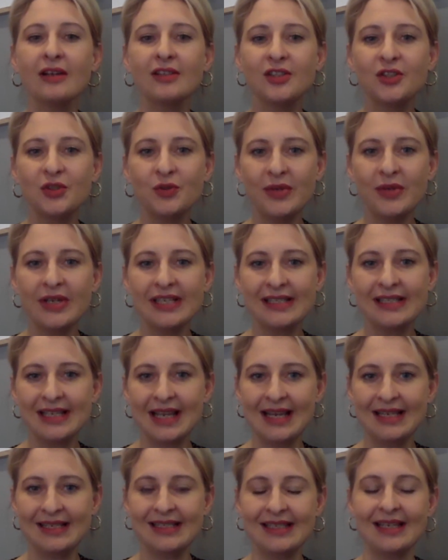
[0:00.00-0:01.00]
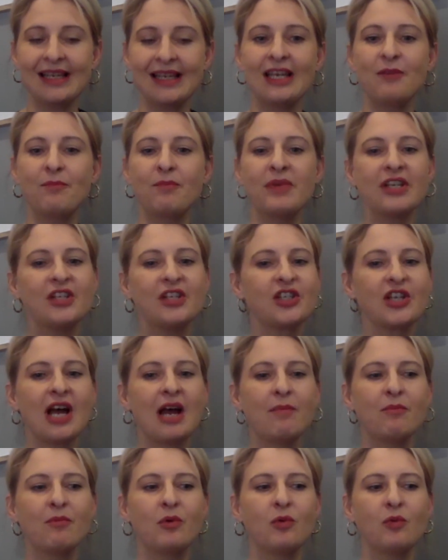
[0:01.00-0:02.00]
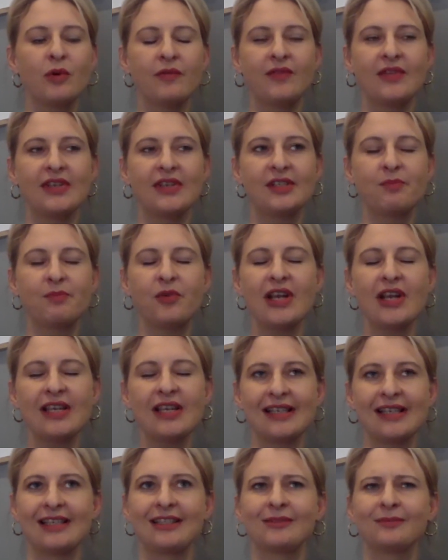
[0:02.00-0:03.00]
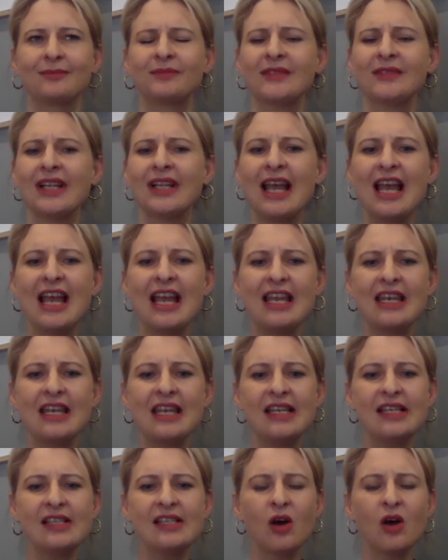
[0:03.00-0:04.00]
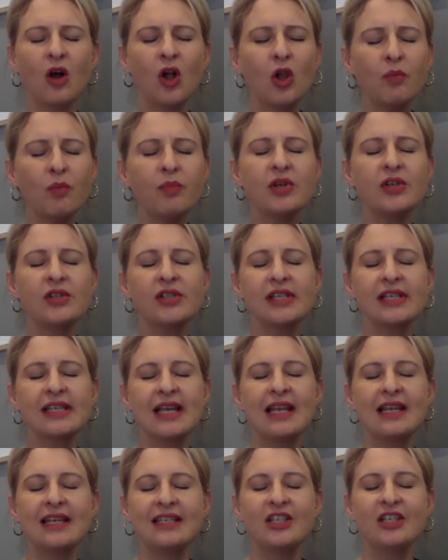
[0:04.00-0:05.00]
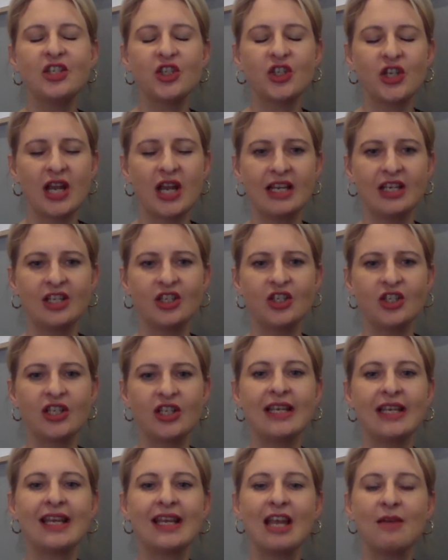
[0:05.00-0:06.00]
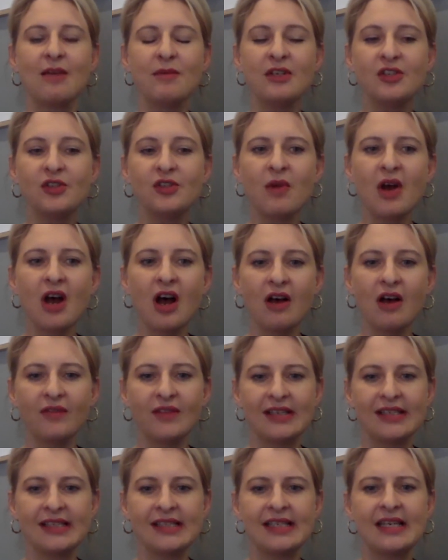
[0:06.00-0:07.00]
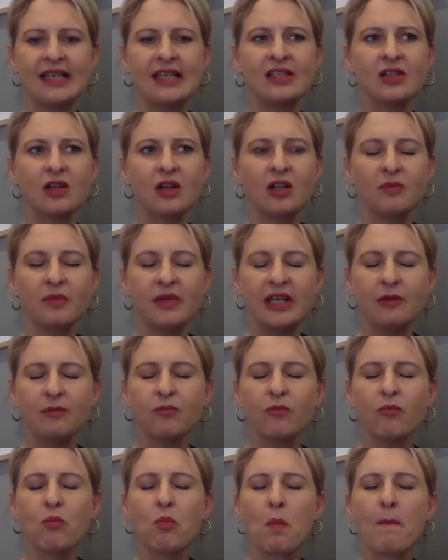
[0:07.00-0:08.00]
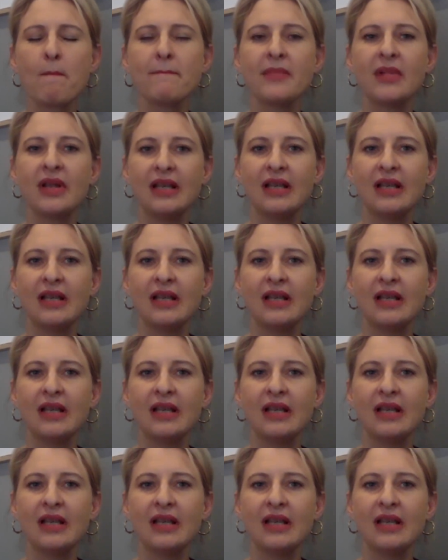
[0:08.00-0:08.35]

About two weeks later, he pitched up with this present, and his whole personality changed. He came into my office and he told me,